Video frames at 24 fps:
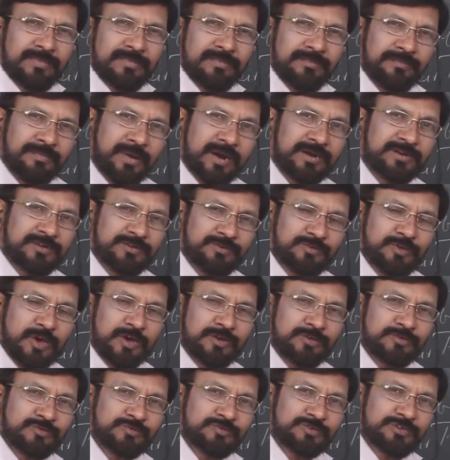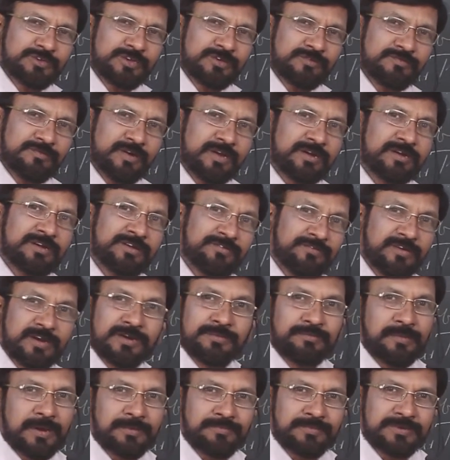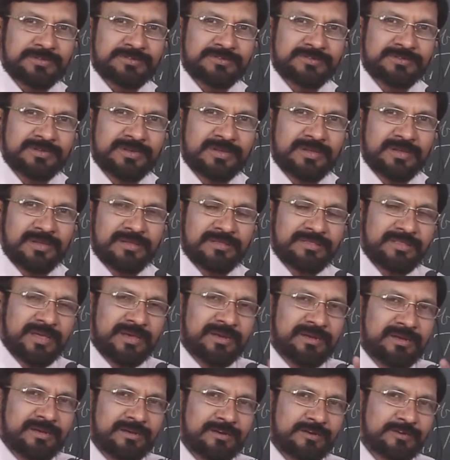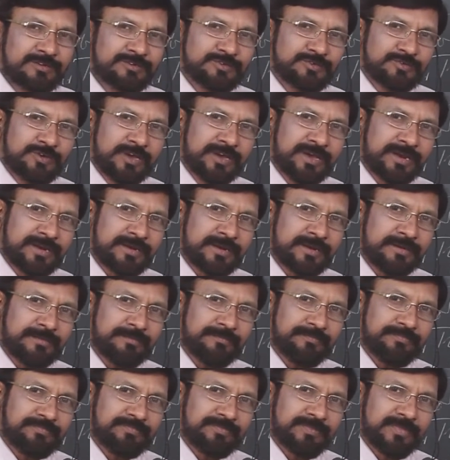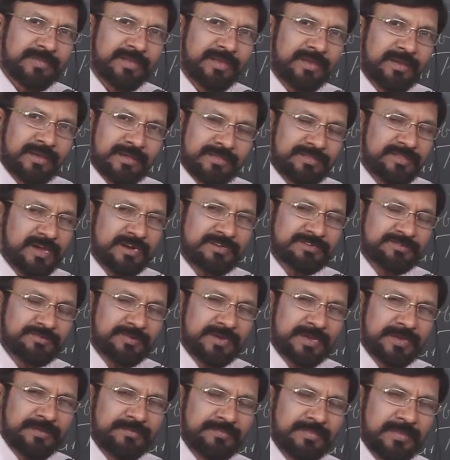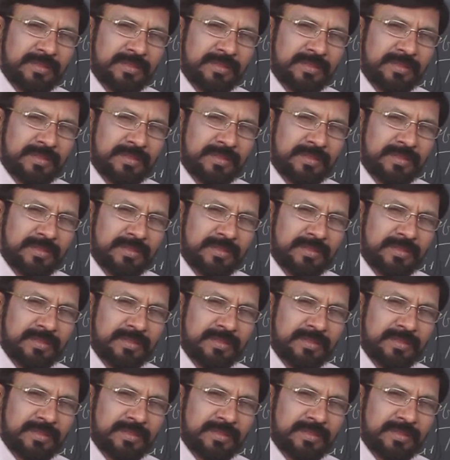but you are using for different purpose, then it leads to error. That's why